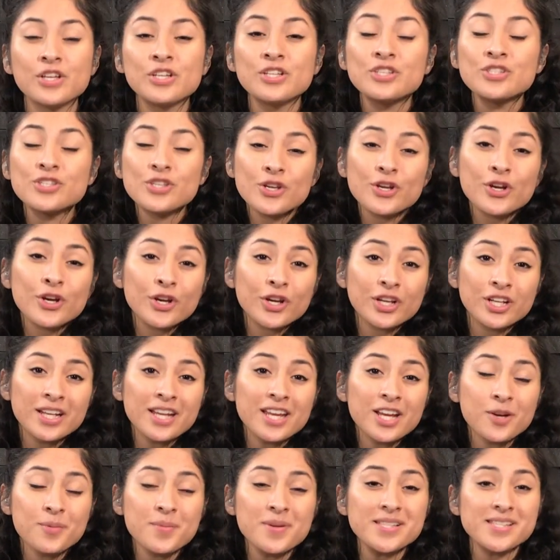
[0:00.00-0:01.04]
So you're going to
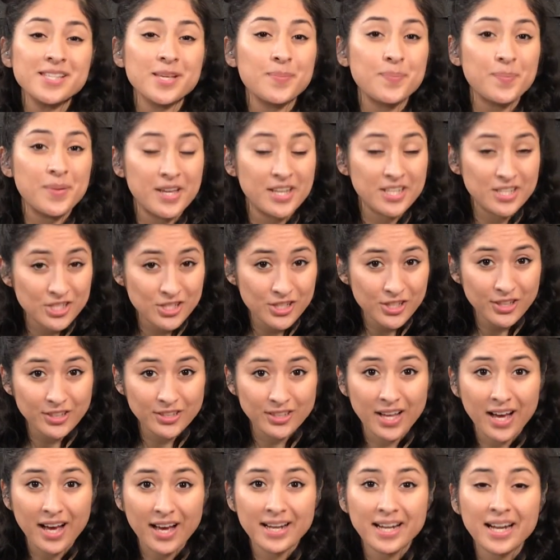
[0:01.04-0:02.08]
hear me say pitch a
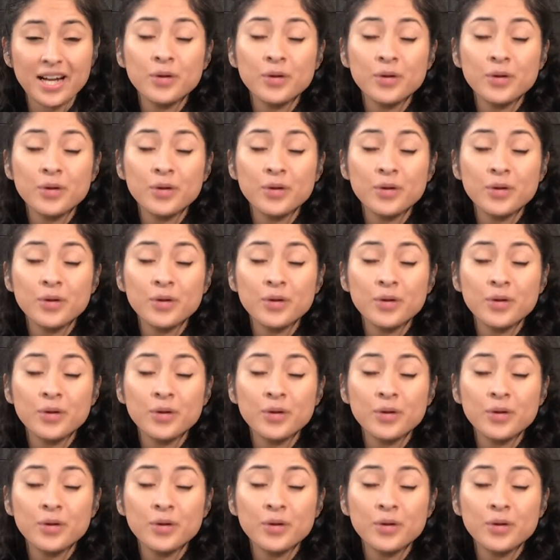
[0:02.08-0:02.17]
lot.